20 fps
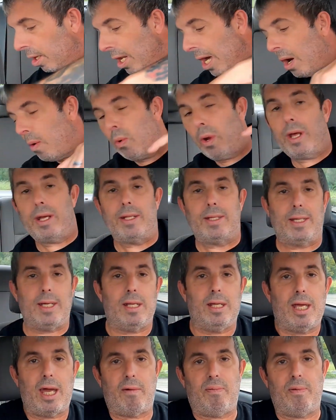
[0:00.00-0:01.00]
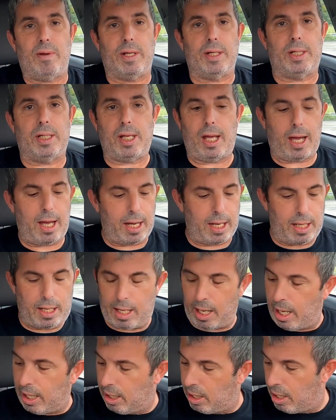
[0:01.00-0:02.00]
Now what I did get for the
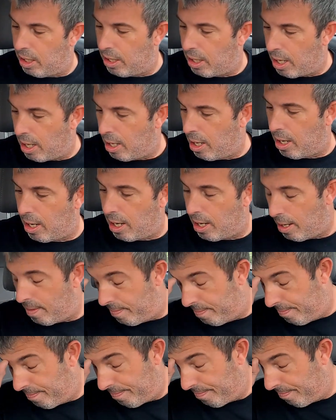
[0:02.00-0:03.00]
side, I got uh